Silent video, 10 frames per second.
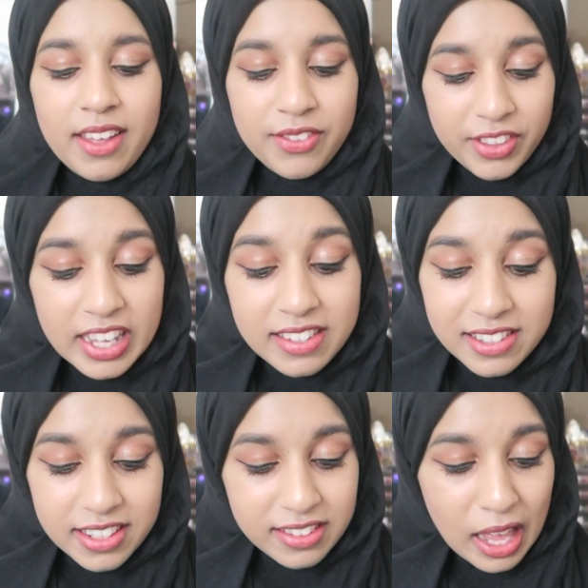
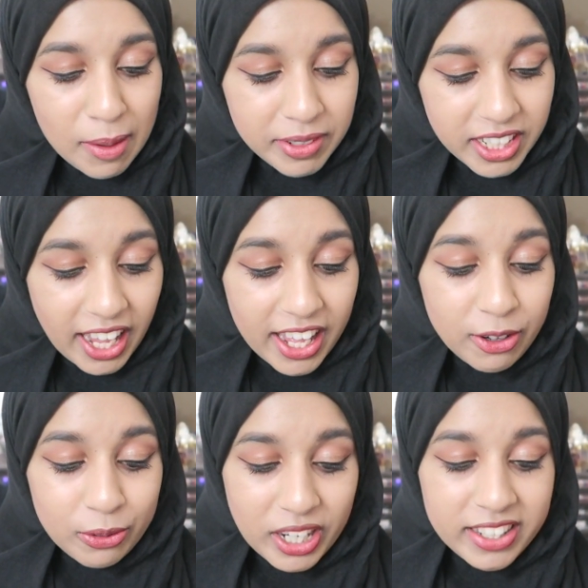This is the Urban
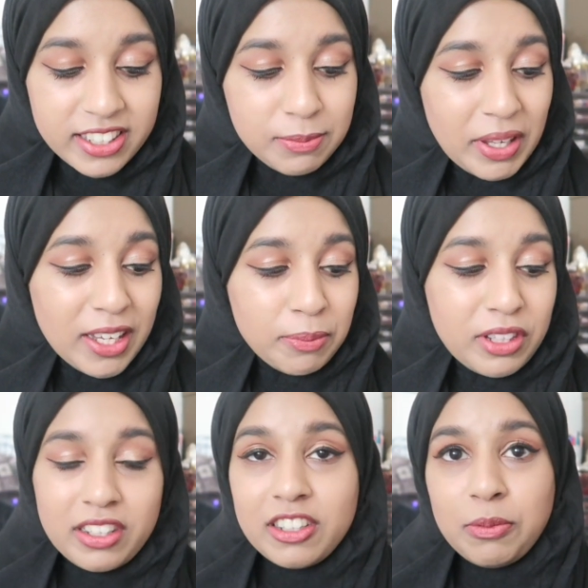Decay All Nighter Makeup
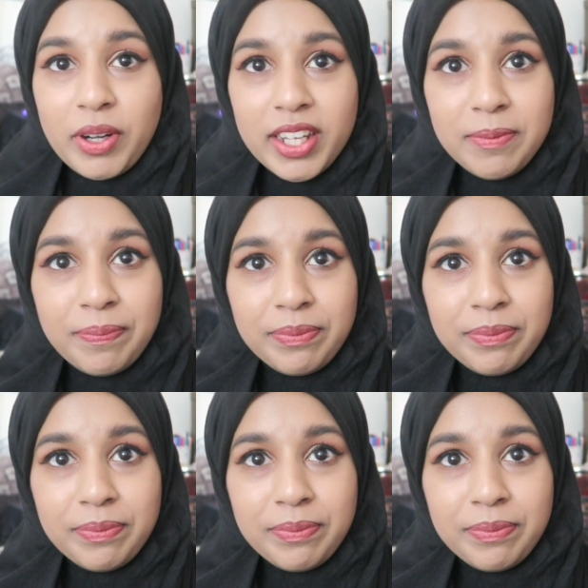Setting Spray.